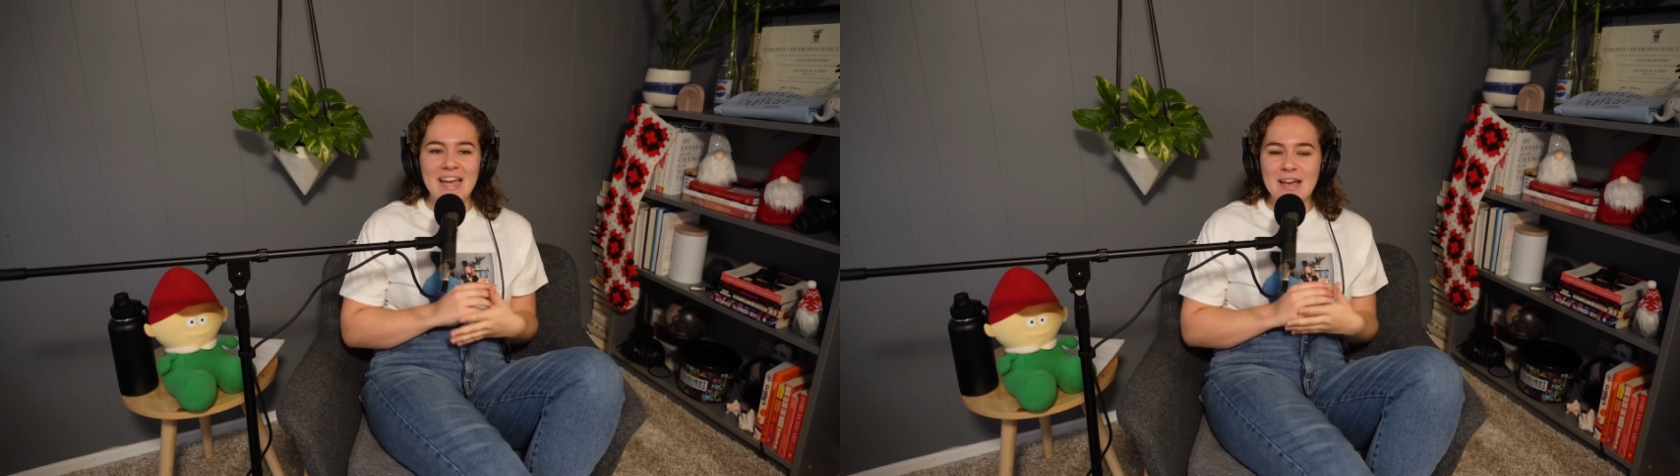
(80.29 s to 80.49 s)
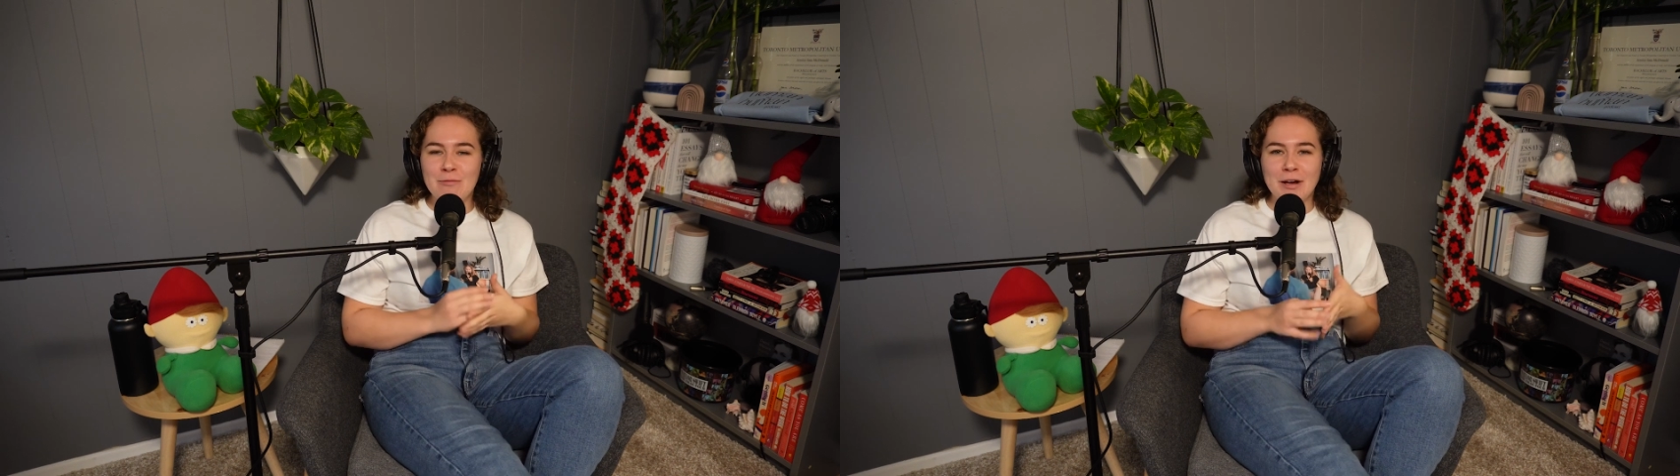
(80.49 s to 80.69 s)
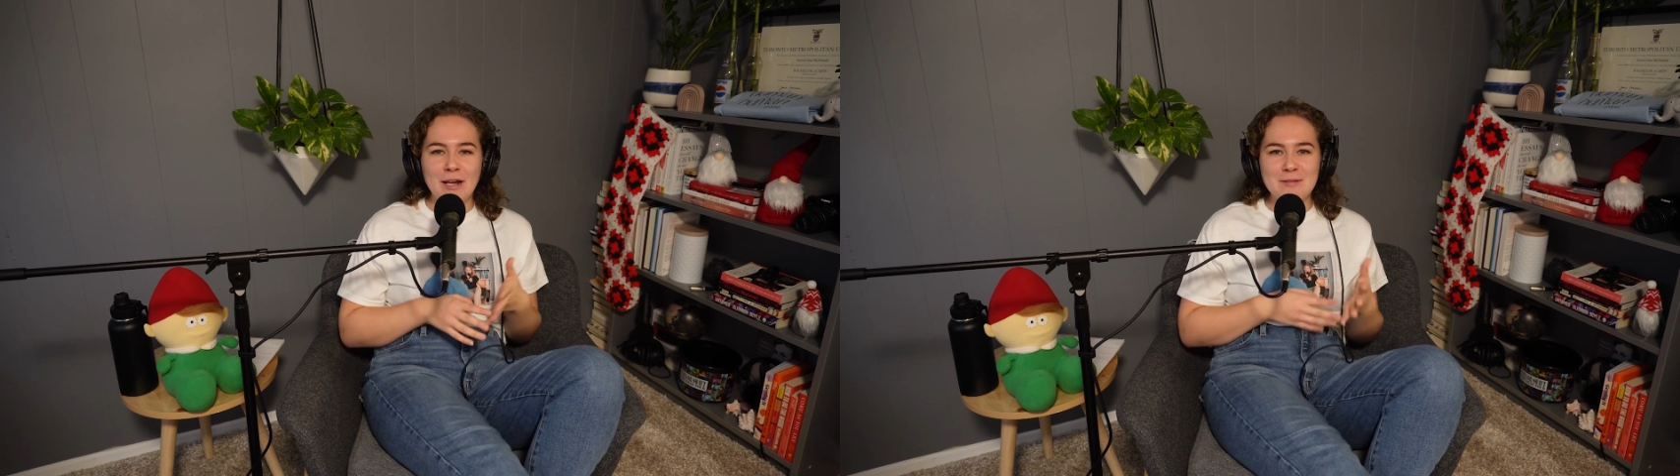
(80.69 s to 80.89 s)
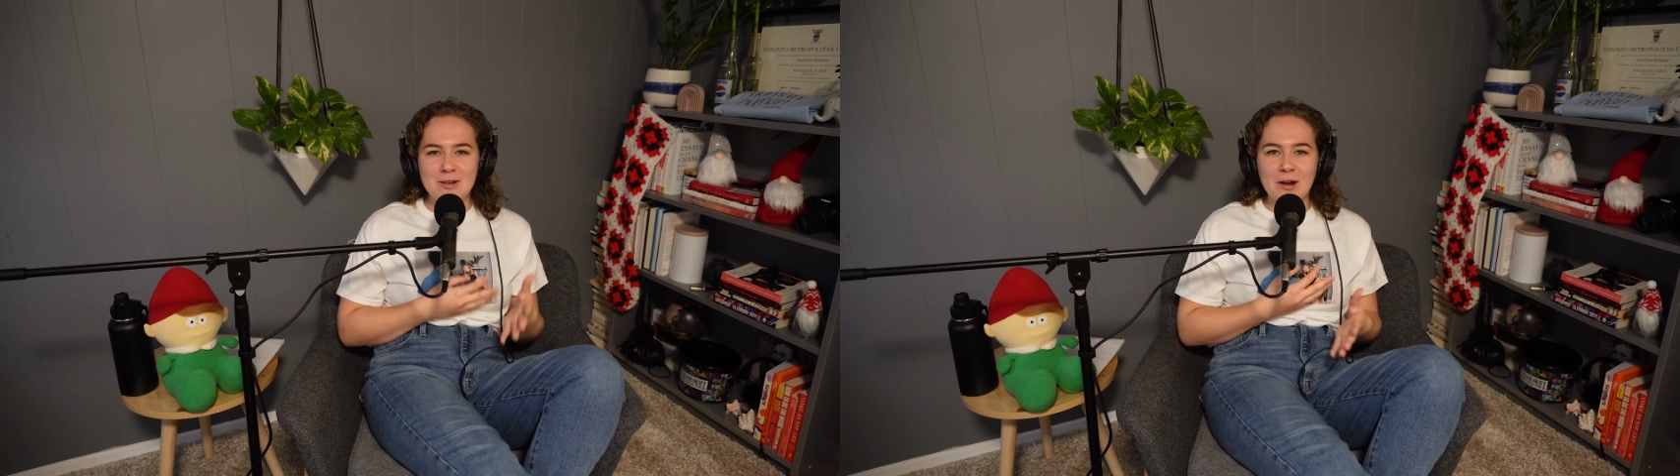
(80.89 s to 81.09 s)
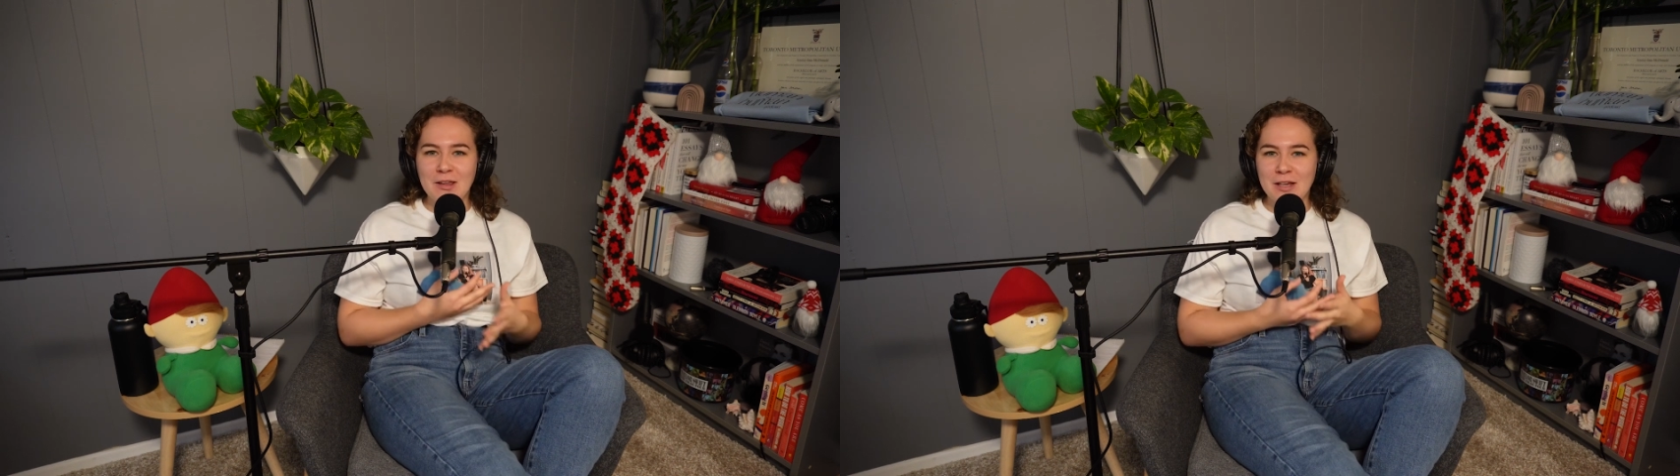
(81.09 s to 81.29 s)
him what I'm
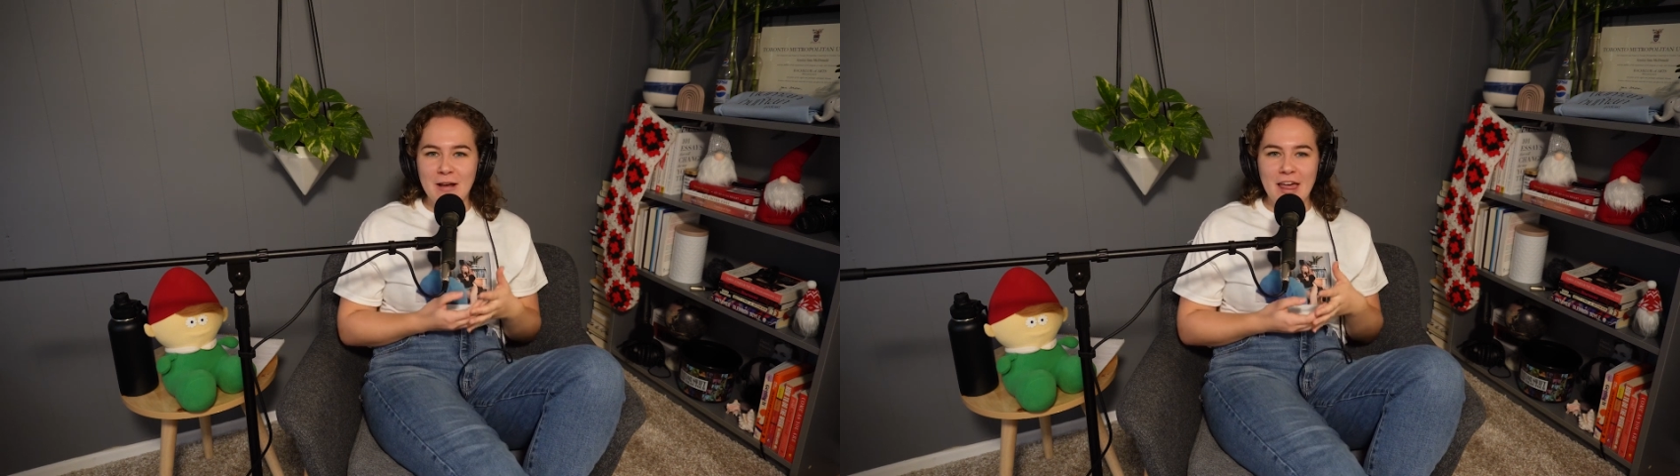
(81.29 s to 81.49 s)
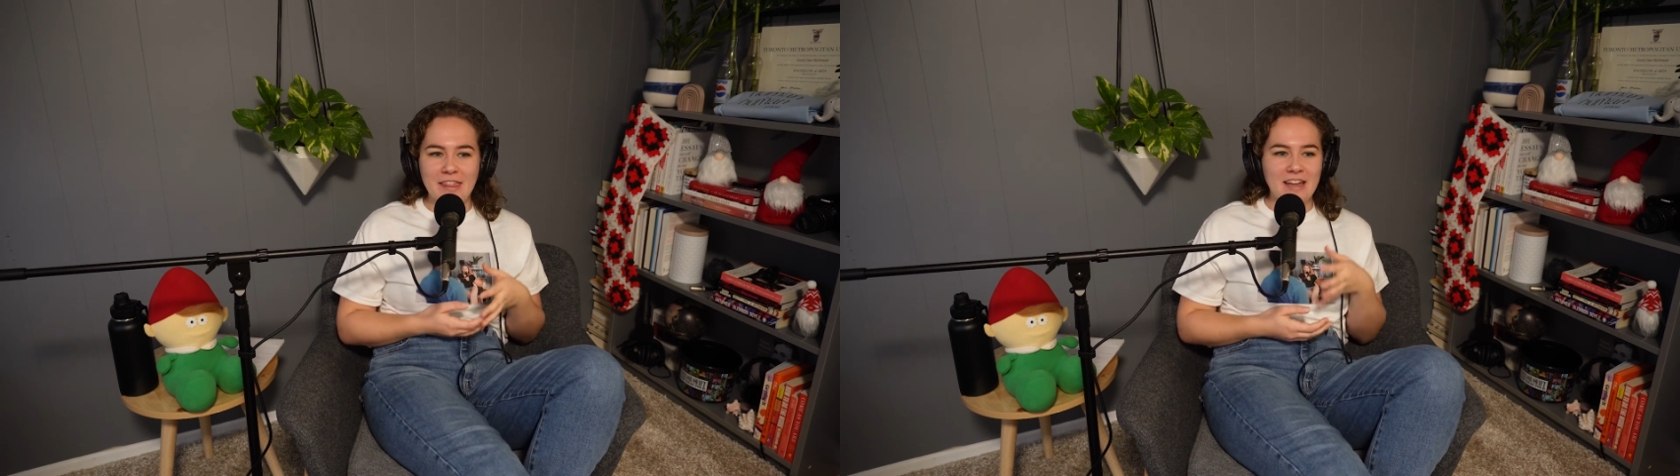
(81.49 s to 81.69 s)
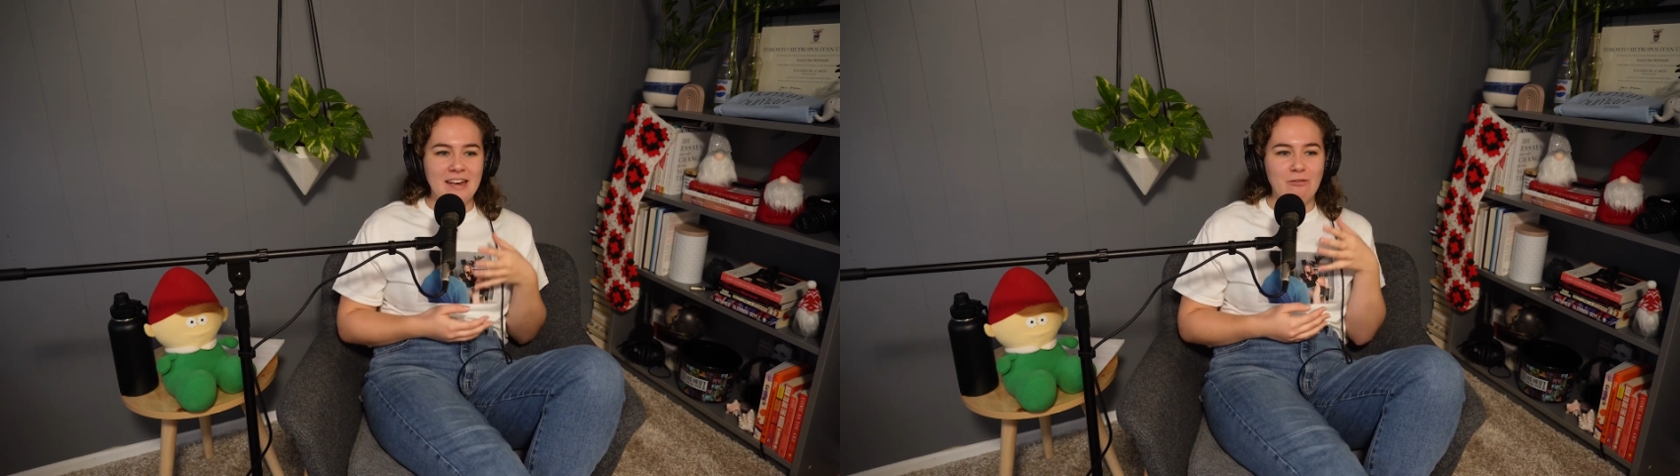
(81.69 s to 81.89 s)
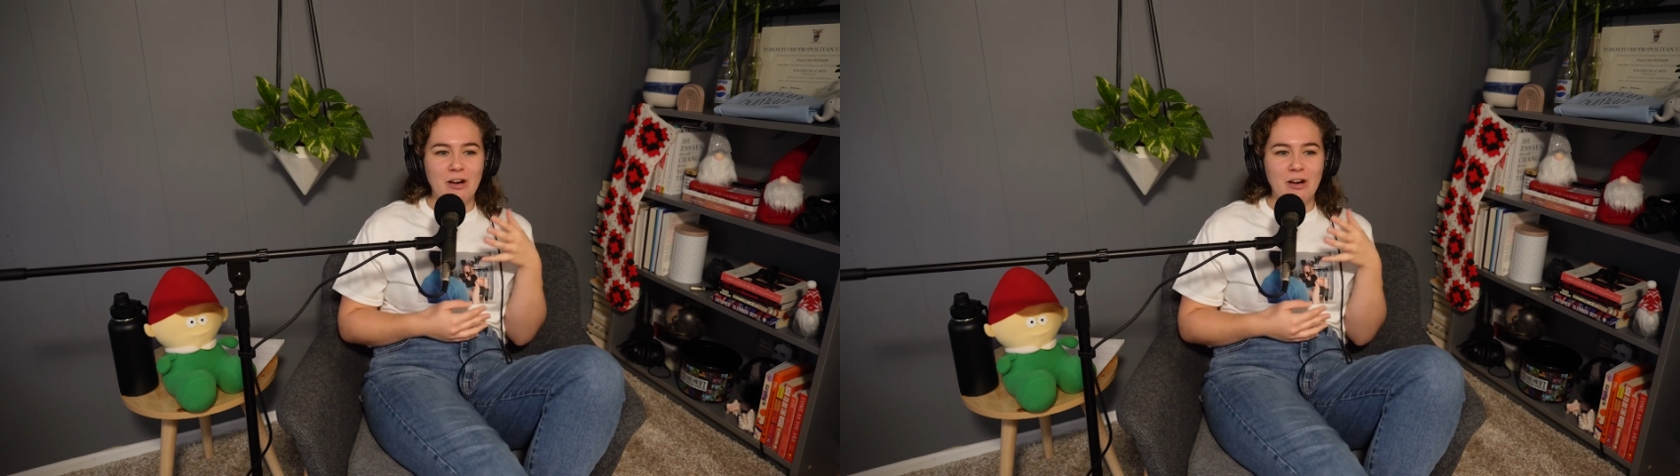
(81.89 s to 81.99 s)
struggling with and